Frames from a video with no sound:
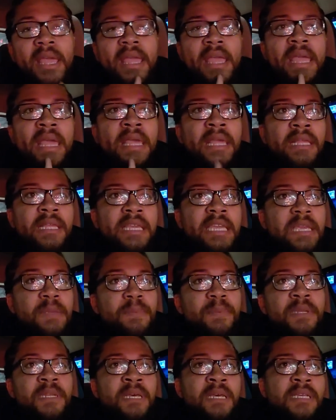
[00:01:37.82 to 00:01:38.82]
in
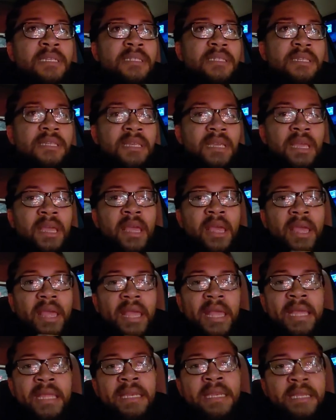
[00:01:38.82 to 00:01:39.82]
keeping us
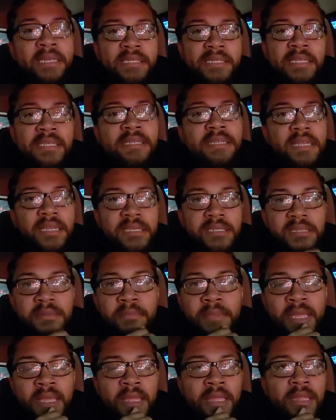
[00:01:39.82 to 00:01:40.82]
in this
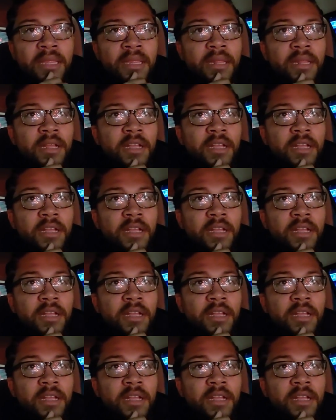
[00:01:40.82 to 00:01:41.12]
condition, man?